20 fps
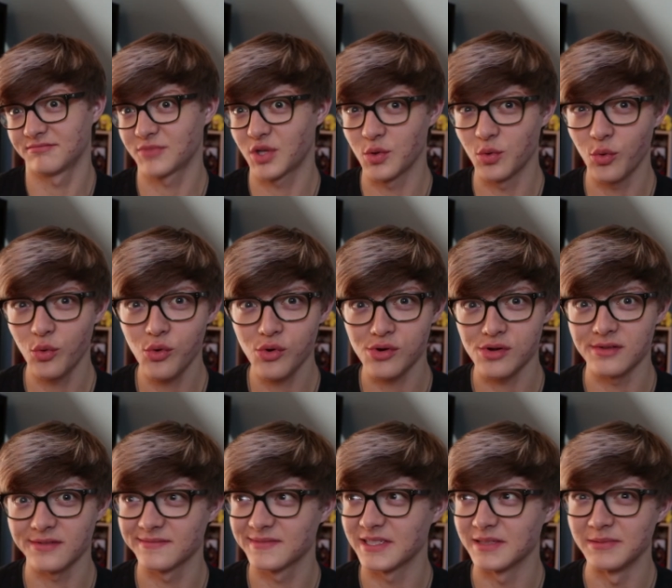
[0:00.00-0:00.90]

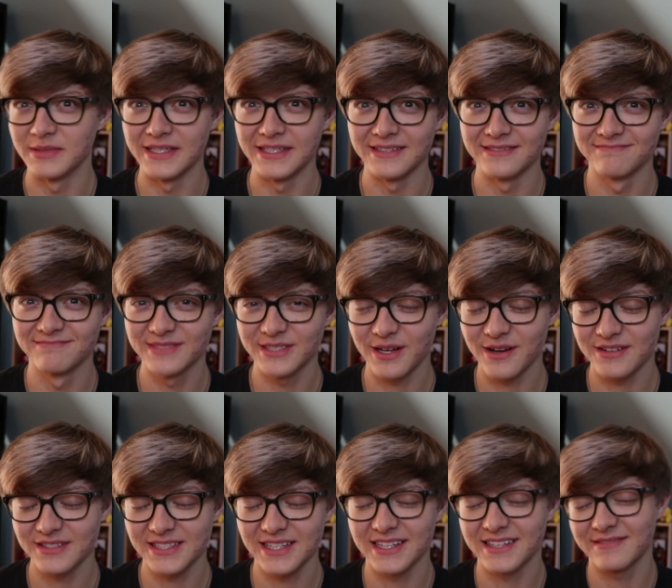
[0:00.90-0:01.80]
cool to me. So I
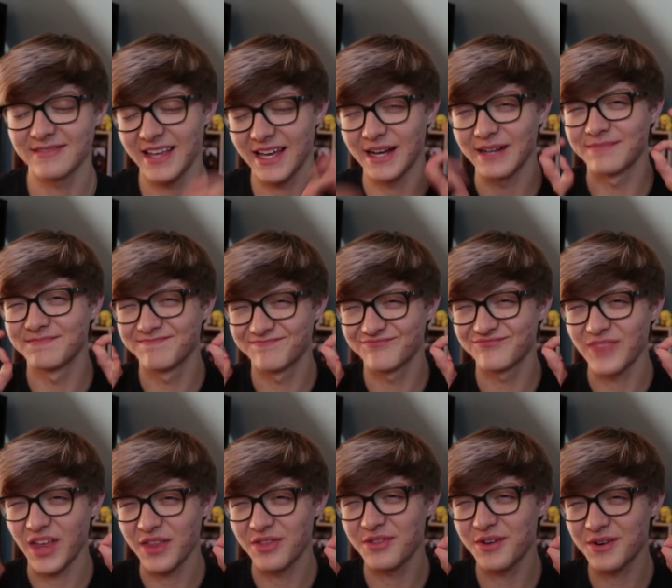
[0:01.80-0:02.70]
was like, yeah,
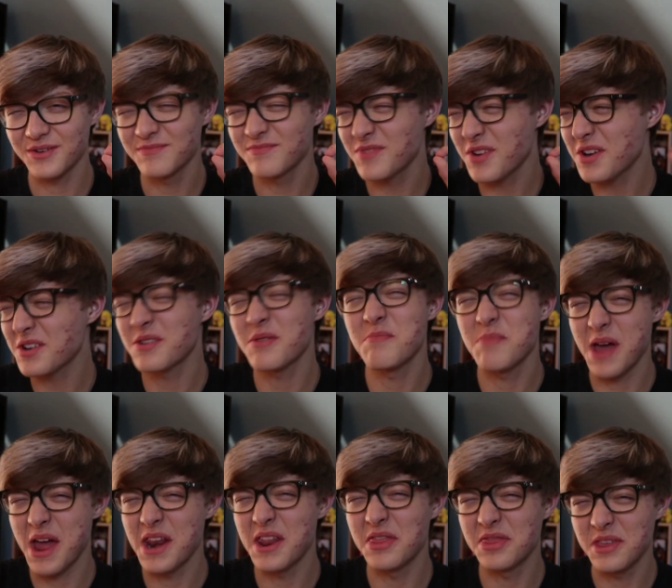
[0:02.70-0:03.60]
they're in an
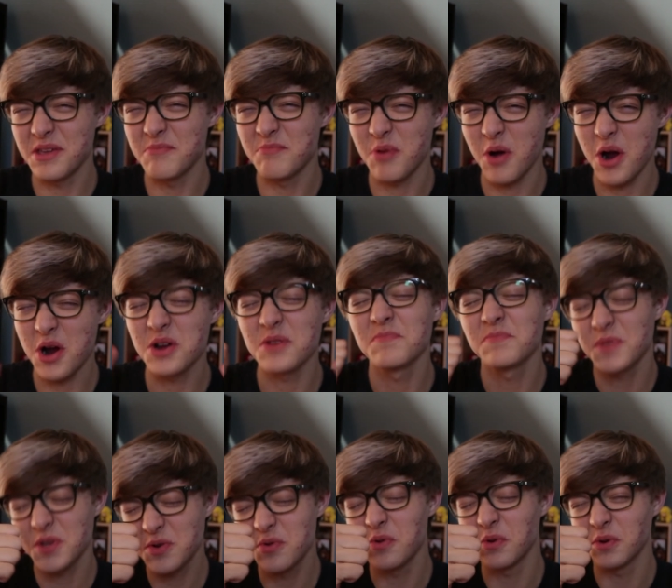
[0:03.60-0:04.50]
abandoned theme park.
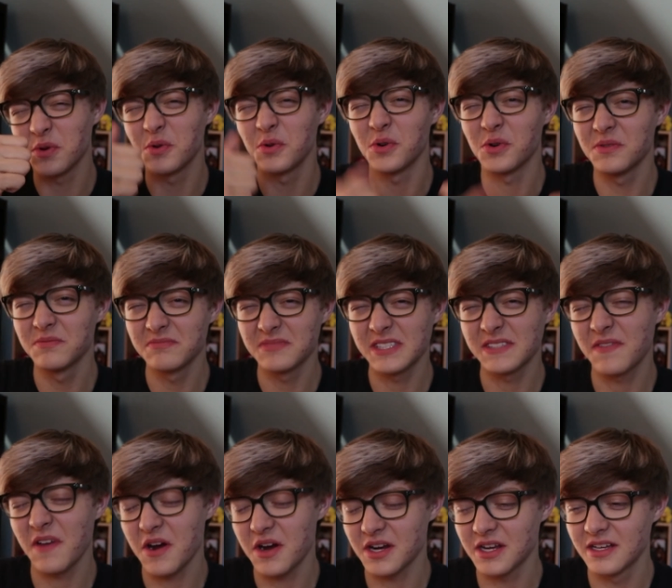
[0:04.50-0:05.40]
Cool. It's
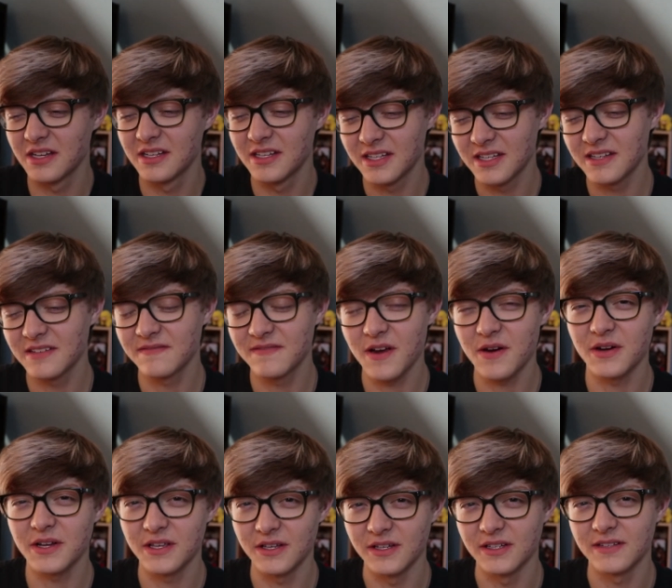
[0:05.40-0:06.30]
very,
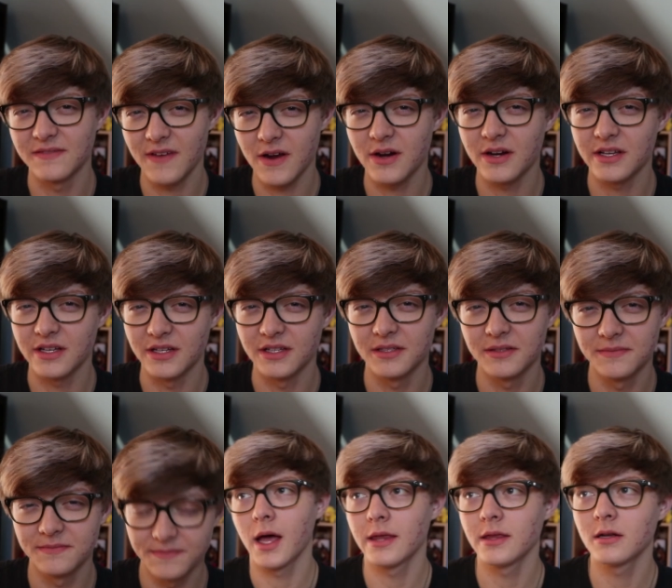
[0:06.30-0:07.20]
very good, very good.
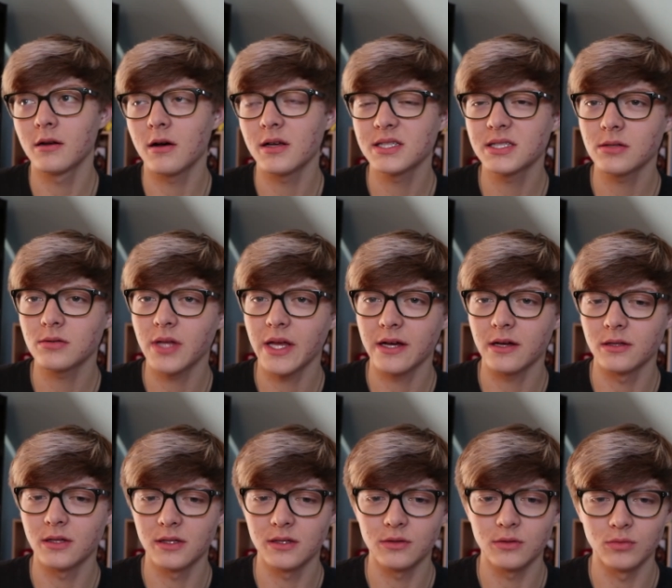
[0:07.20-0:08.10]
And then also, like,
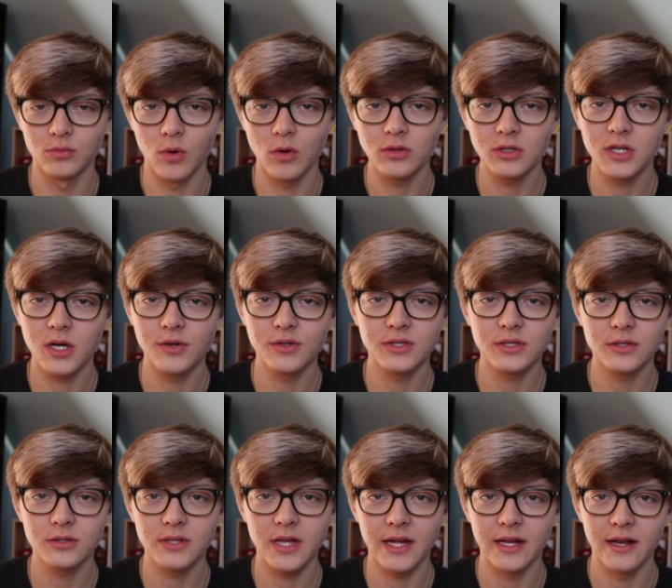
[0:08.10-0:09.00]
on the little roller
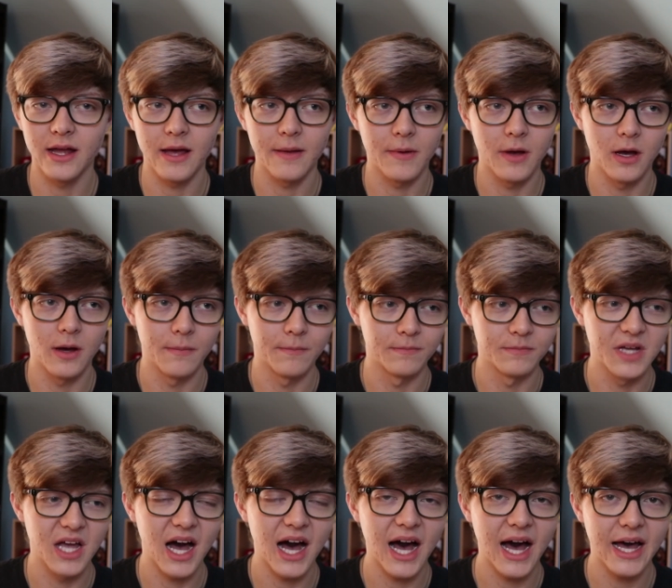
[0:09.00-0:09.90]
coaster that
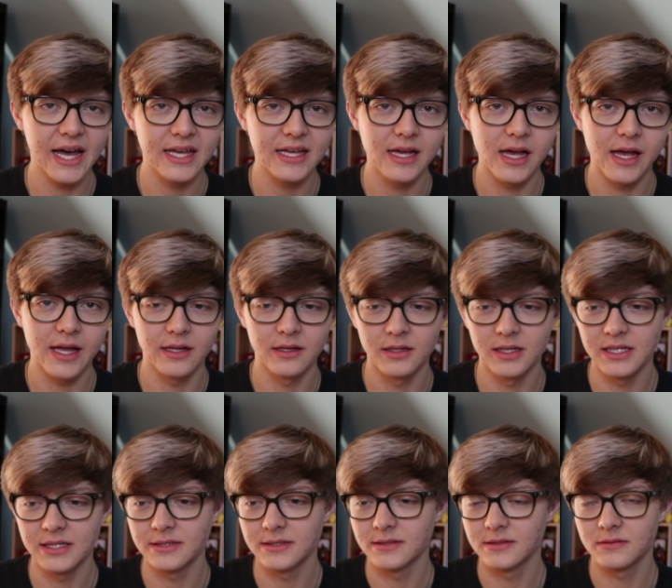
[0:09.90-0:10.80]
Kai and
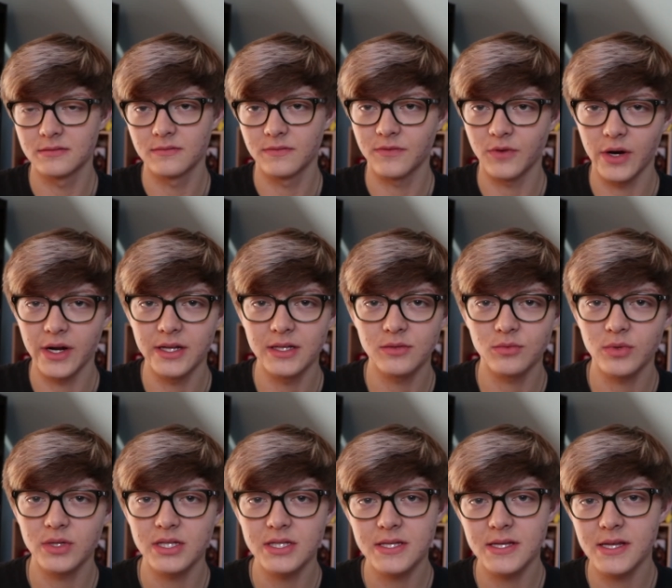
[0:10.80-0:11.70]
his friend
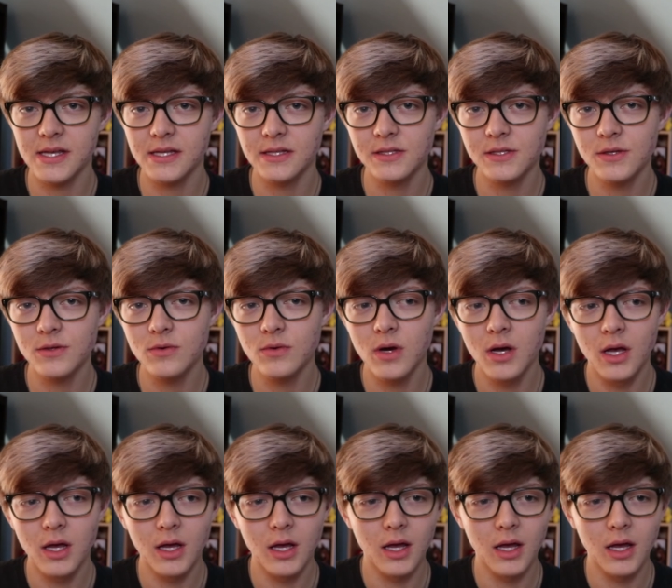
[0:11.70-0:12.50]
went into,